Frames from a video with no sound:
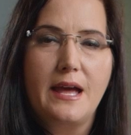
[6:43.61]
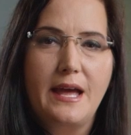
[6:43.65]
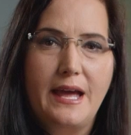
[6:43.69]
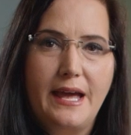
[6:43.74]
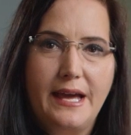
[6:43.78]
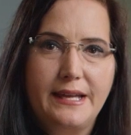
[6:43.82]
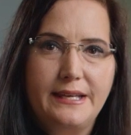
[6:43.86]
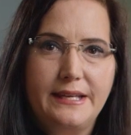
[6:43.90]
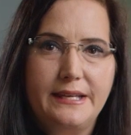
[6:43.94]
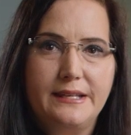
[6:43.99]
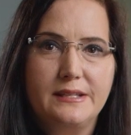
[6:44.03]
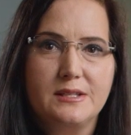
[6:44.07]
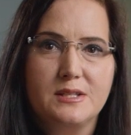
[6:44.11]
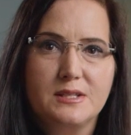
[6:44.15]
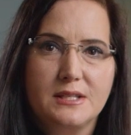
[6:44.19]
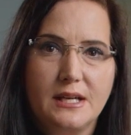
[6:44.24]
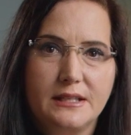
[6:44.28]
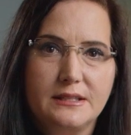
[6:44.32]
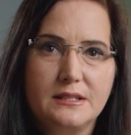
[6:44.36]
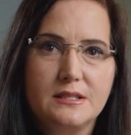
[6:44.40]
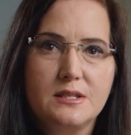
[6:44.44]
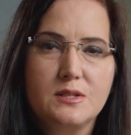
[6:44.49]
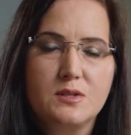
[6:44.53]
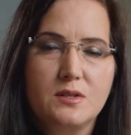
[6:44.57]
Any
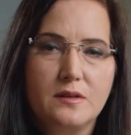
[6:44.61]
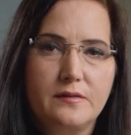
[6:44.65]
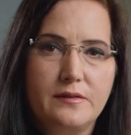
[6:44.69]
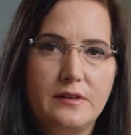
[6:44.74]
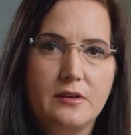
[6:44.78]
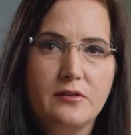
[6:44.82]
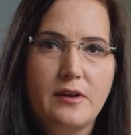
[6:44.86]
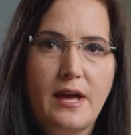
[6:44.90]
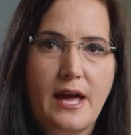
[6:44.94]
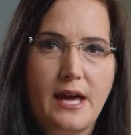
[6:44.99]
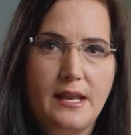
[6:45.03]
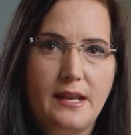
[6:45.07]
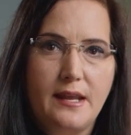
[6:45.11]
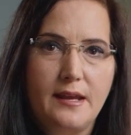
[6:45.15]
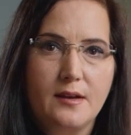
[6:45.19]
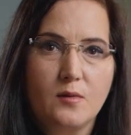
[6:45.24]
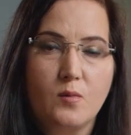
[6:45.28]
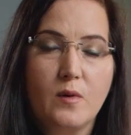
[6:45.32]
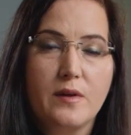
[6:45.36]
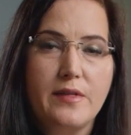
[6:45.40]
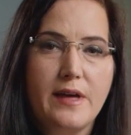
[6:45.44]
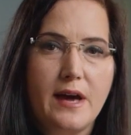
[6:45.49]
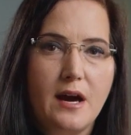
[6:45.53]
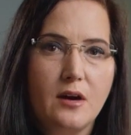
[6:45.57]
sudden severe headache
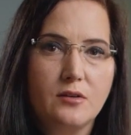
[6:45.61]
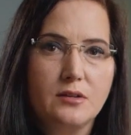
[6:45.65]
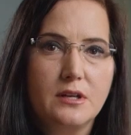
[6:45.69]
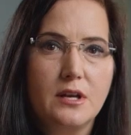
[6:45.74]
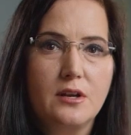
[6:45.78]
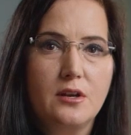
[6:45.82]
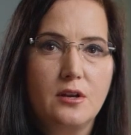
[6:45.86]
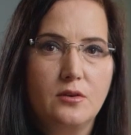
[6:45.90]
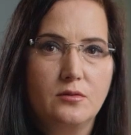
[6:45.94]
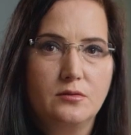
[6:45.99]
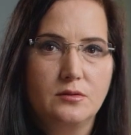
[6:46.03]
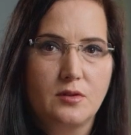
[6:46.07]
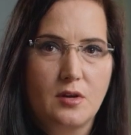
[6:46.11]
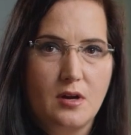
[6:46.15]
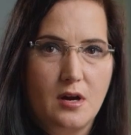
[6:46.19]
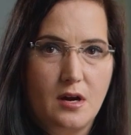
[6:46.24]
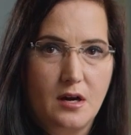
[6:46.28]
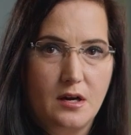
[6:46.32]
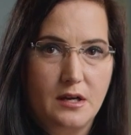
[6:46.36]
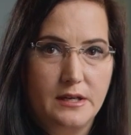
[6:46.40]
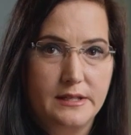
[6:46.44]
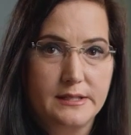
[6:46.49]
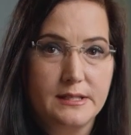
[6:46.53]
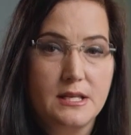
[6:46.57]
without a known
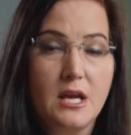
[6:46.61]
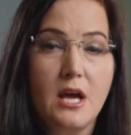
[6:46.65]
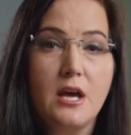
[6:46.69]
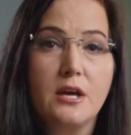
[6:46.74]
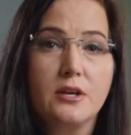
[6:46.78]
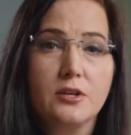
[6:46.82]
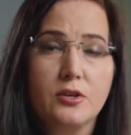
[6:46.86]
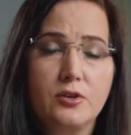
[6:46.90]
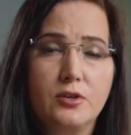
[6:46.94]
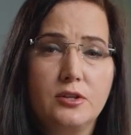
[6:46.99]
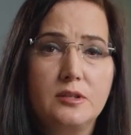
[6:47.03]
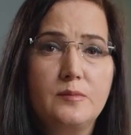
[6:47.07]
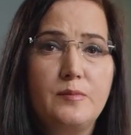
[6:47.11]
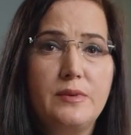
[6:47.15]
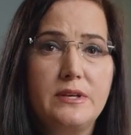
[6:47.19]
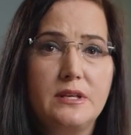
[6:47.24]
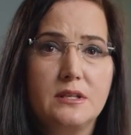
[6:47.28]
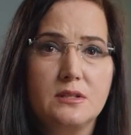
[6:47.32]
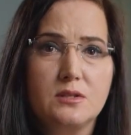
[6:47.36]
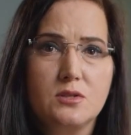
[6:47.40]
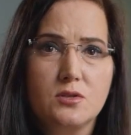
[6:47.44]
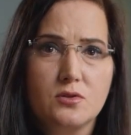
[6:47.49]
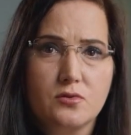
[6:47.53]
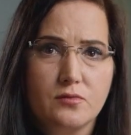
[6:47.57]
cause could be
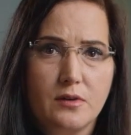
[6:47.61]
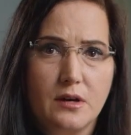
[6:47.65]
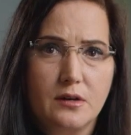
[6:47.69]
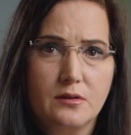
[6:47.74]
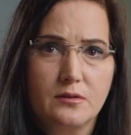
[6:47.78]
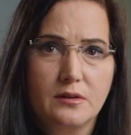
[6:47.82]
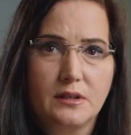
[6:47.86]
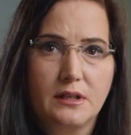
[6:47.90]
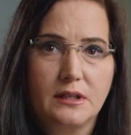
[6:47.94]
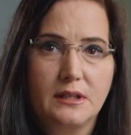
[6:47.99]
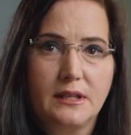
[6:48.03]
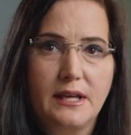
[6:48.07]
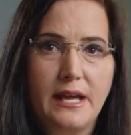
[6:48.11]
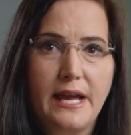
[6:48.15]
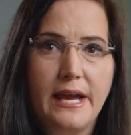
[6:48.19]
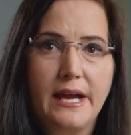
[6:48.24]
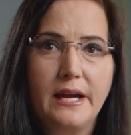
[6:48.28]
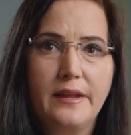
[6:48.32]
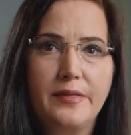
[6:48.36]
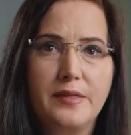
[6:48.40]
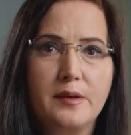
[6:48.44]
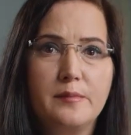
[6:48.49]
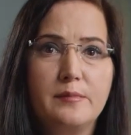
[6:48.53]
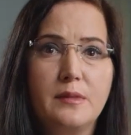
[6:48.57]
a stroke,
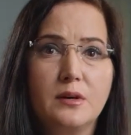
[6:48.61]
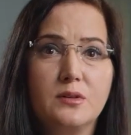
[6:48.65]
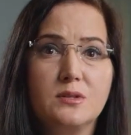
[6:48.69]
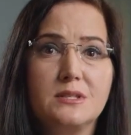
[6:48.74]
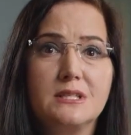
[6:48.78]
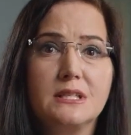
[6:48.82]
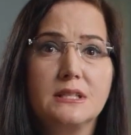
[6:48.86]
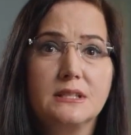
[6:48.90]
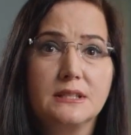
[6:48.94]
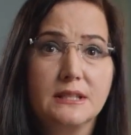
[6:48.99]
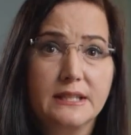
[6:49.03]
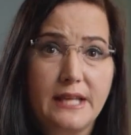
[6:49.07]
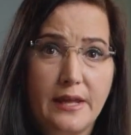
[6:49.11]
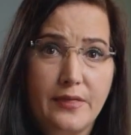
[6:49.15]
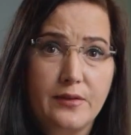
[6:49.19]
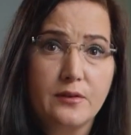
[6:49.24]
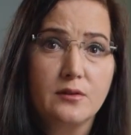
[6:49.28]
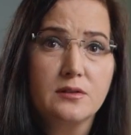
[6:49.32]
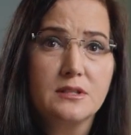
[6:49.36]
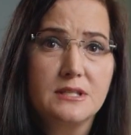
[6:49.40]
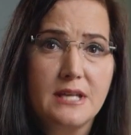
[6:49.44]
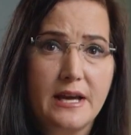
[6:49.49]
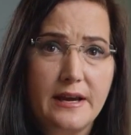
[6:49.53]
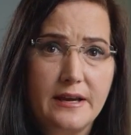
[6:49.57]
and the most
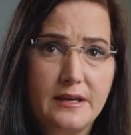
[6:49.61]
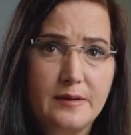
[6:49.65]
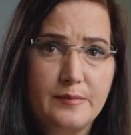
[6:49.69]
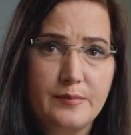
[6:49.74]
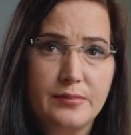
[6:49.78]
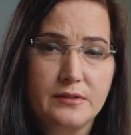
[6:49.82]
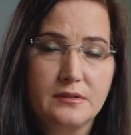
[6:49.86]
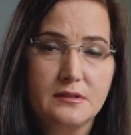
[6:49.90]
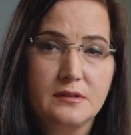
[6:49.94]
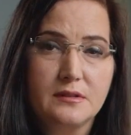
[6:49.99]
lethal type,